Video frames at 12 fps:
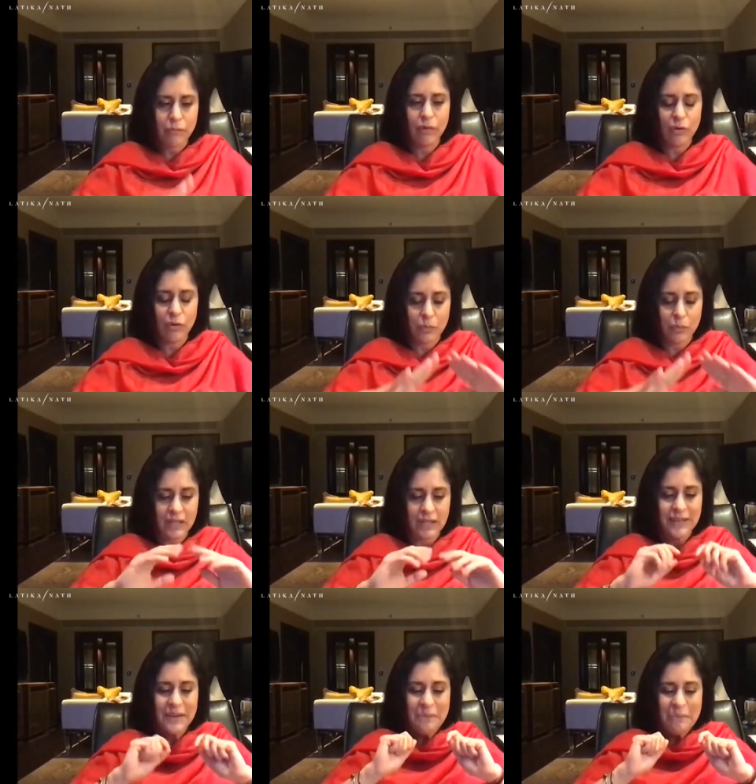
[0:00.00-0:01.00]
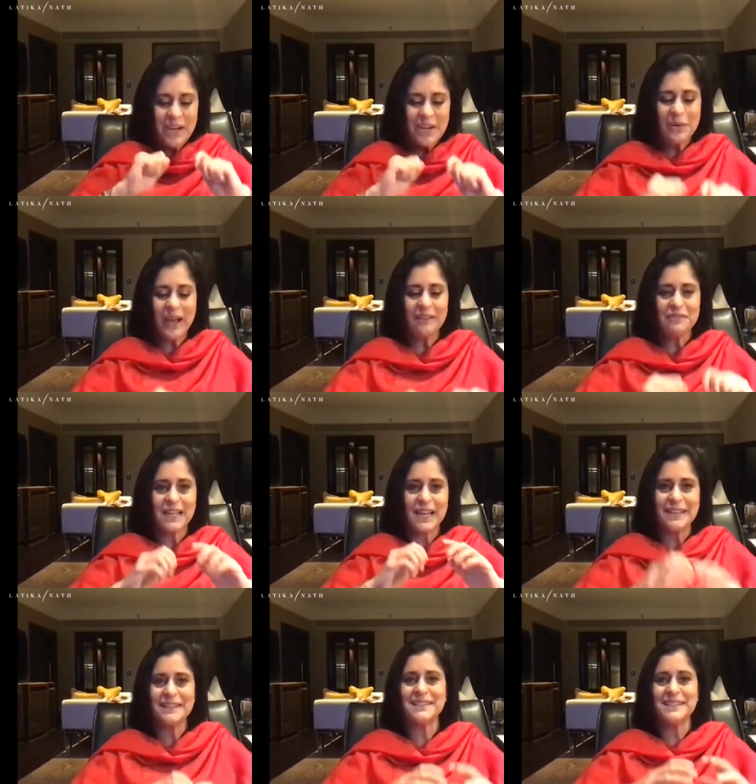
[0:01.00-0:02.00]
wrong word when you have
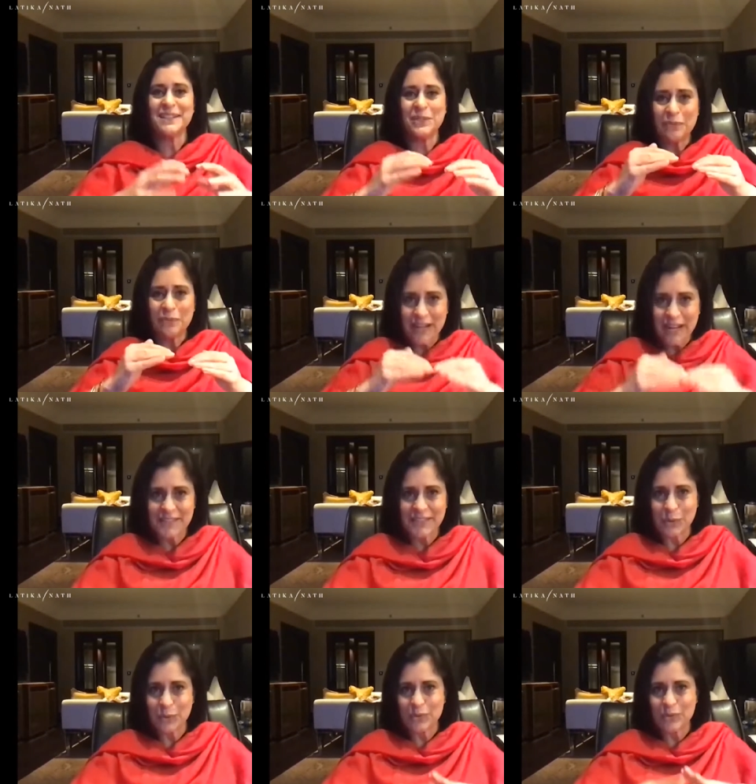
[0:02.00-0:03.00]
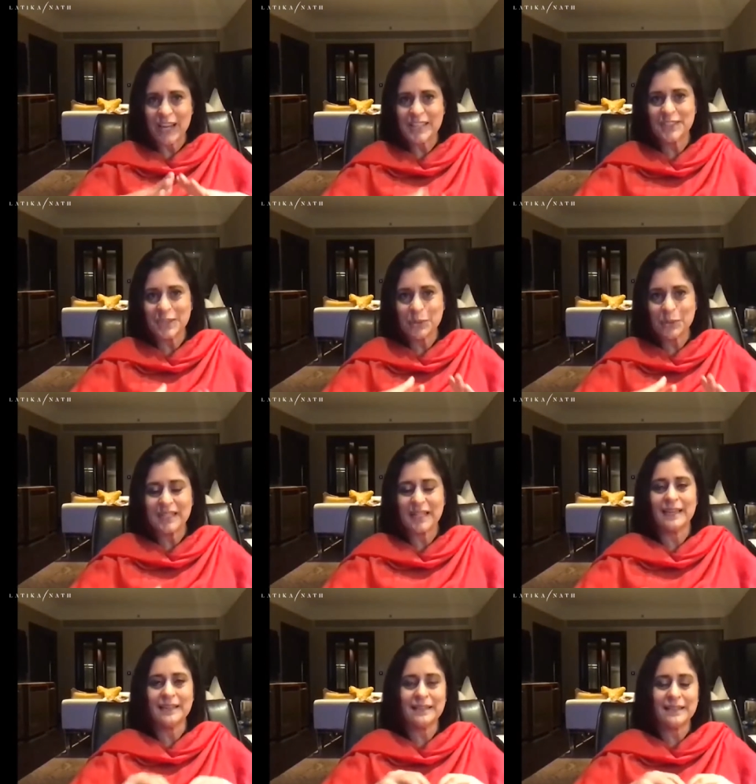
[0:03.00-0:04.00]
tigers that you've rescued rescued
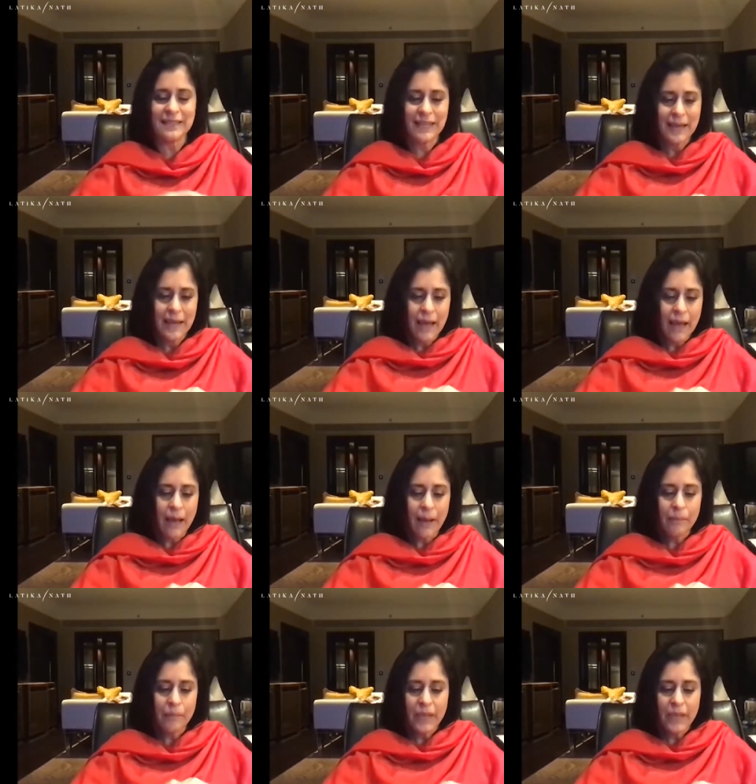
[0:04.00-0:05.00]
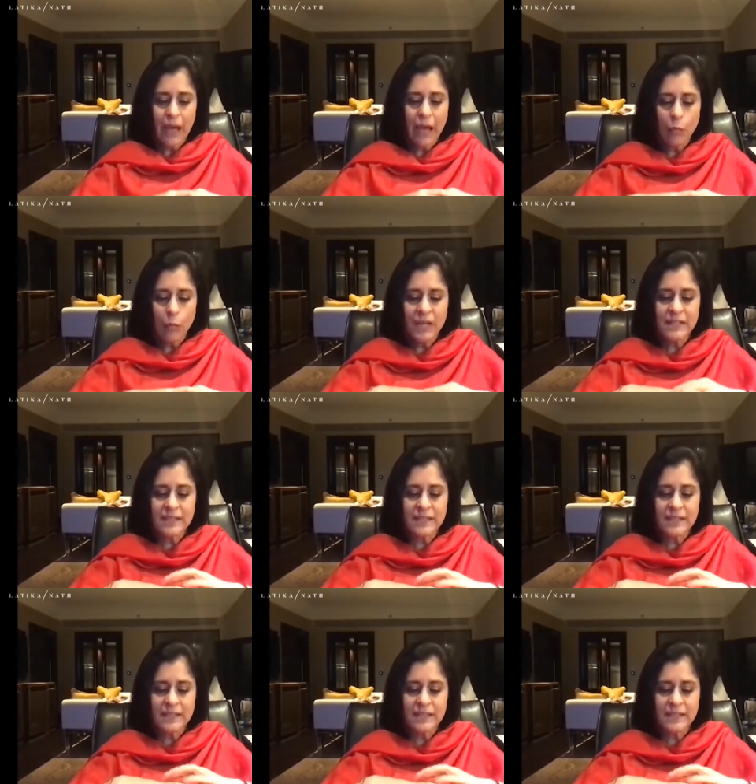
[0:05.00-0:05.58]
tigers um, how much